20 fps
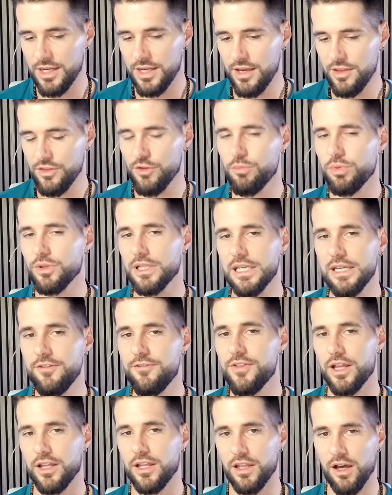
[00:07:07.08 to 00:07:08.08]
the belief
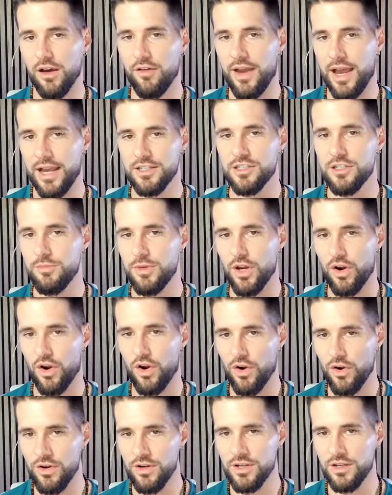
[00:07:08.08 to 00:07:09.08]
that love has to be
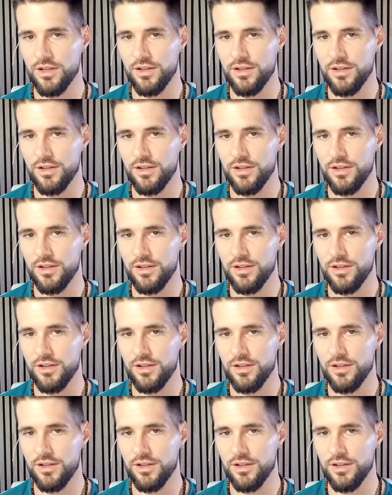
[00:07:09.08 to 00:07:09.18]
earned?